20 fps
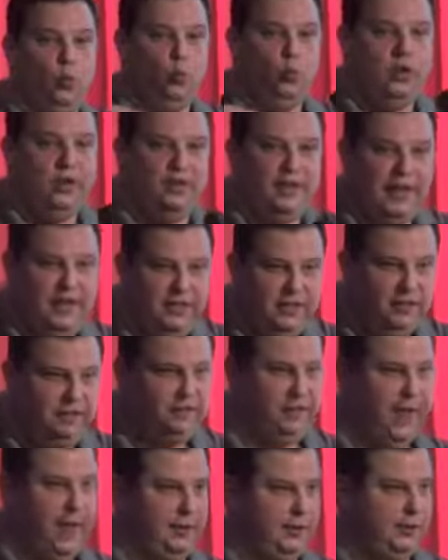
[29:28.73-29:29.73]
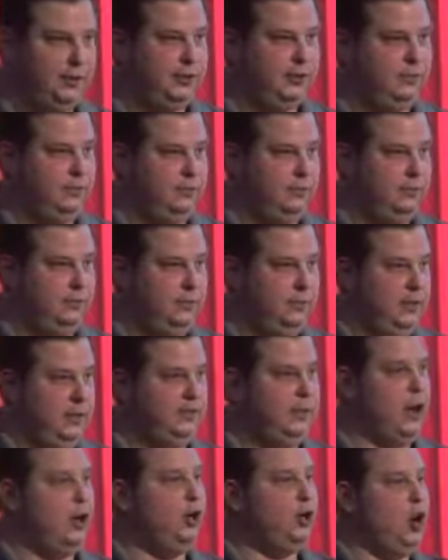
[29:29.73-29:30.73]
within the fence
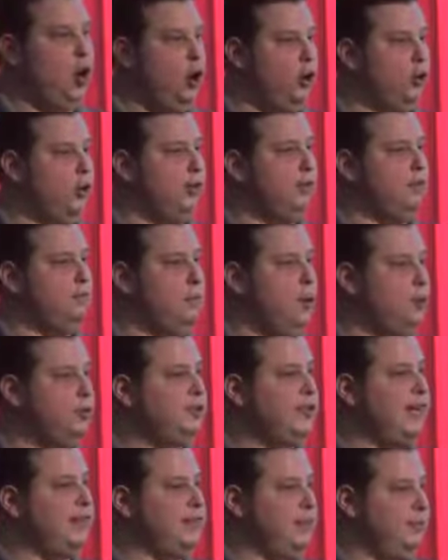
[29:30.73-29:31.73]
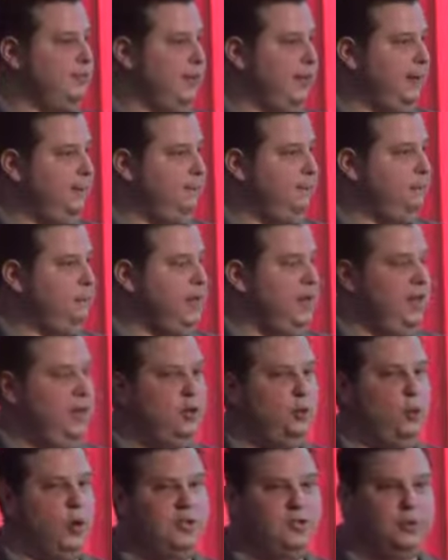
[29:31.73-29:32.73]
that are garnering the most activity.
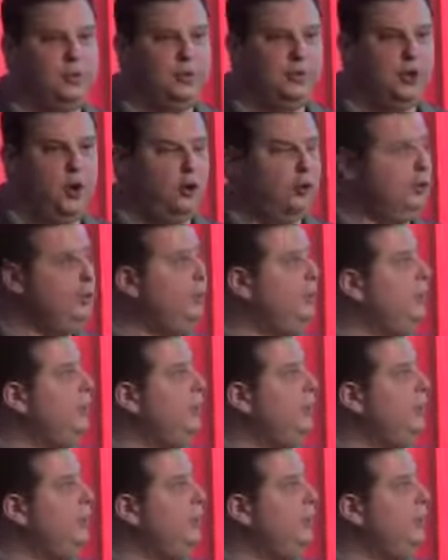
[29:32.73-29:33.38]
What's the result?